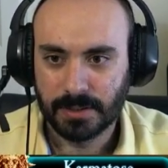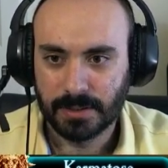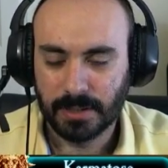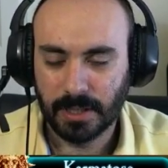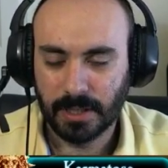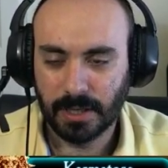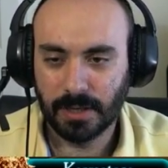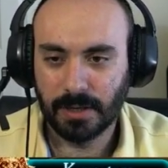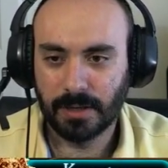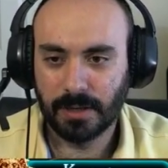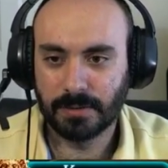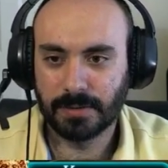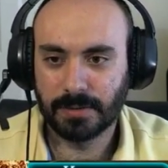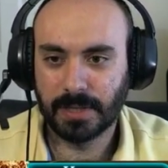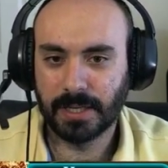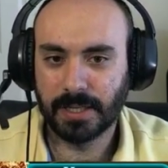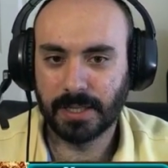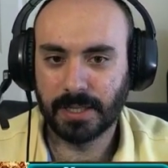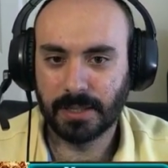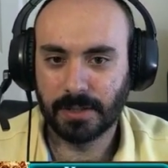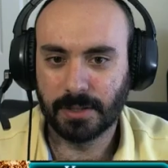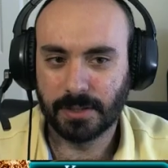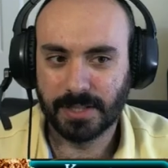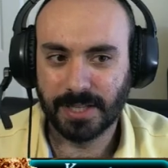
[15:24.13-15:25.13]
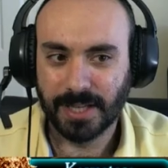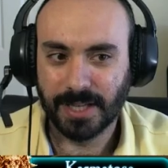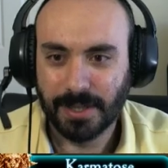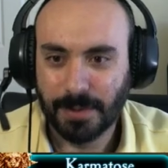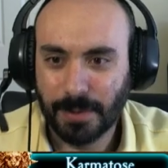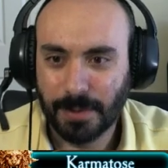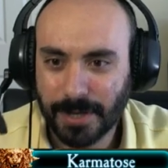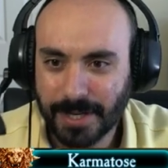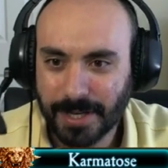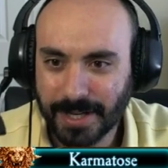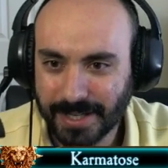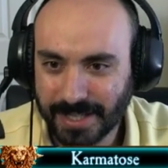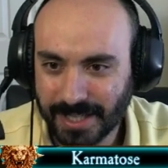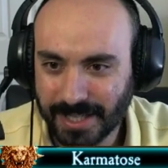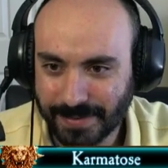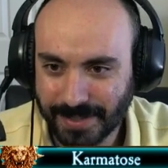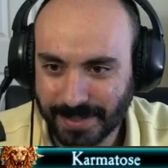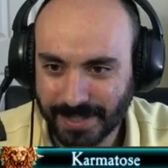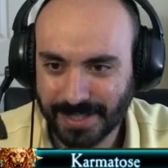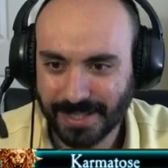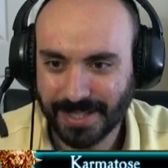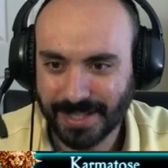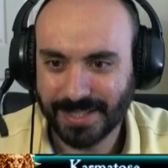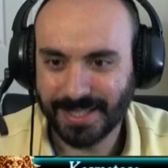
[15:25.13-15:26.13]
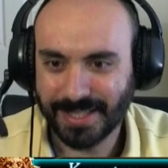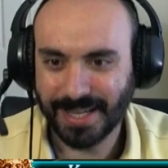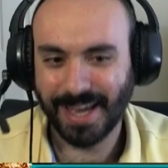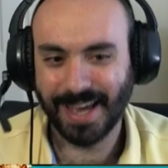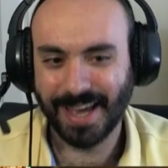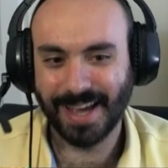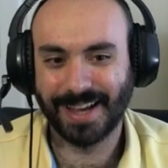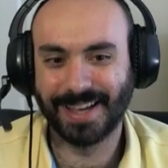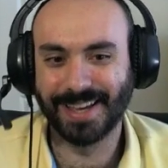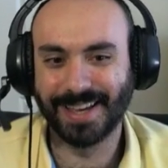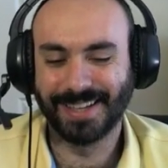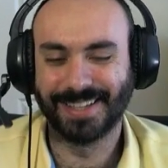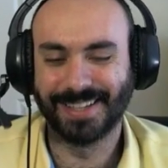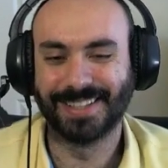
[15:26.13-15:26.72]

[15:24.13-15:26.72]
Alrighty, looks like we're gonna give it attack.